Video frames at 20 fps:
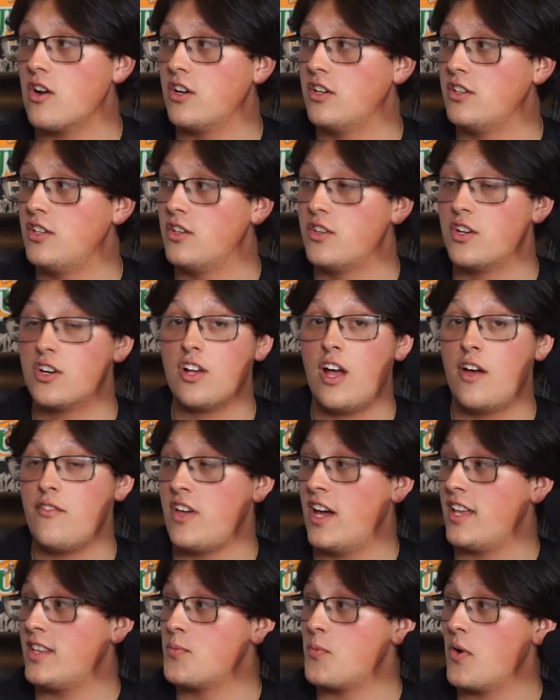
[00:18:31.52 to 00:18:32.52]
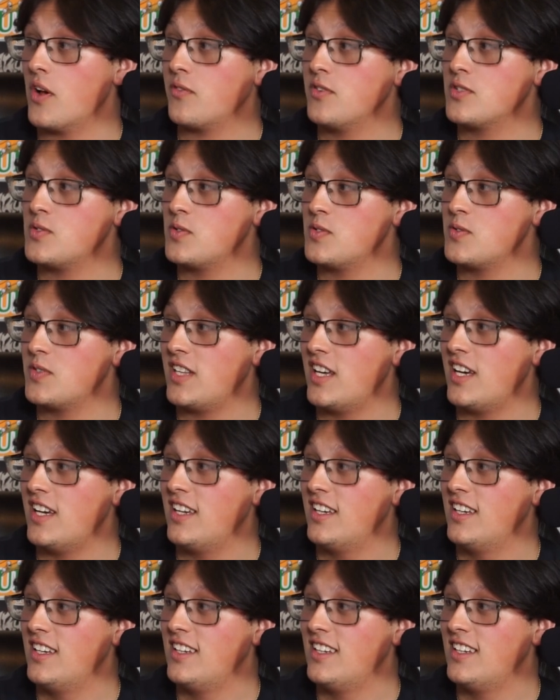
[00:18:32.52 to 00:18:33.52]
though. Have you had the breakfast ones with that?
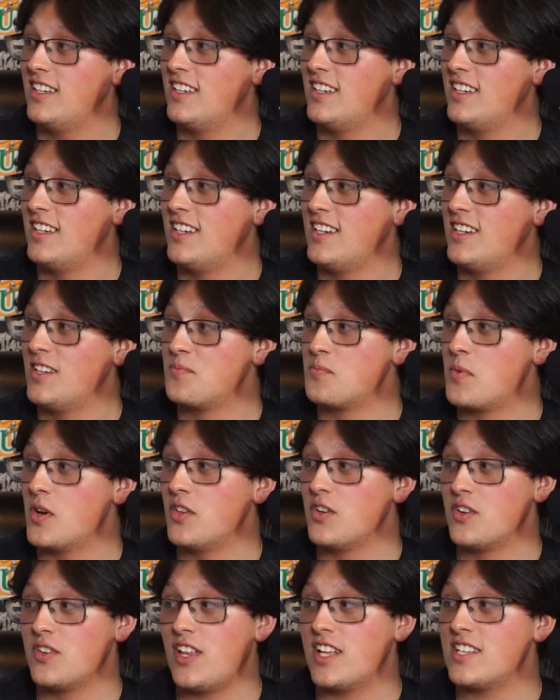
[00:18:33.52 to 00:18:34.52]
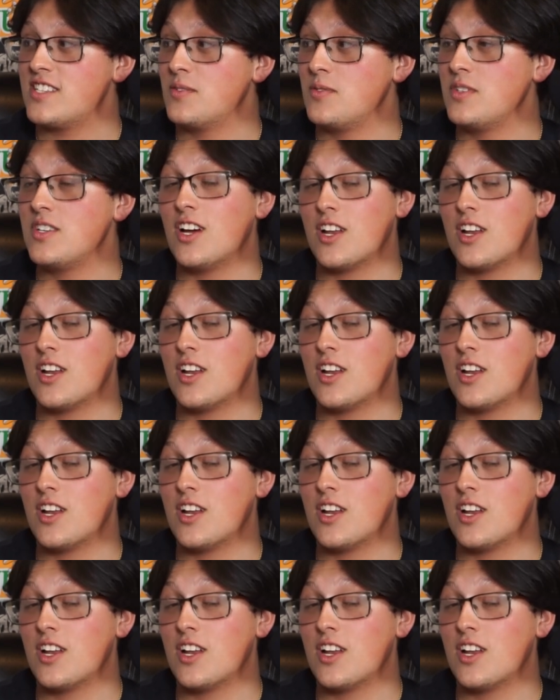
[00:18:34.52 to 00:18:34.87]
Never. Brother, that's something you gotta